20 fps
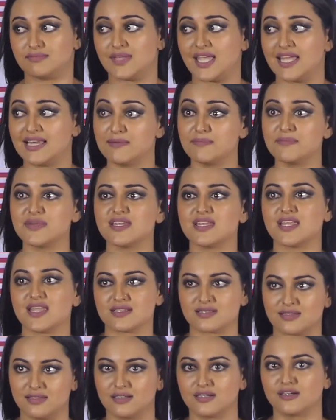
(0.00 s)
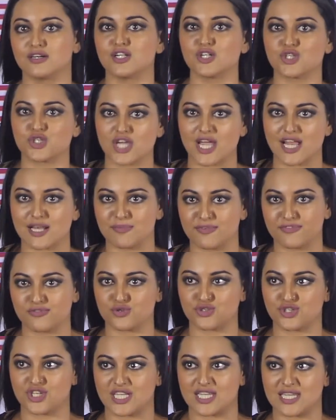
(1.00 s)
eliminate the girl child
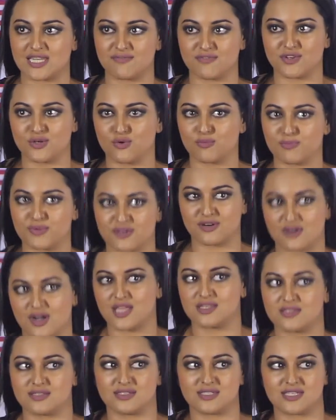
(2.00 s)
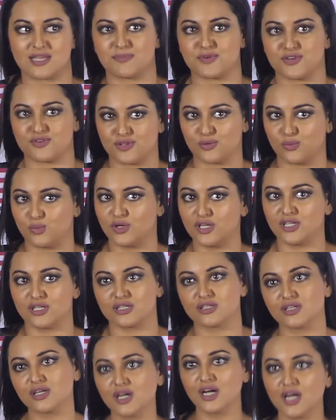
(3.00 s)
before she can even open her eyes and step into the
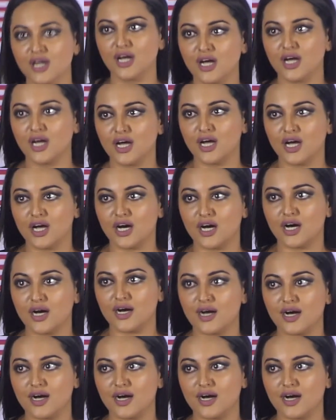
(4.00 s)
world. I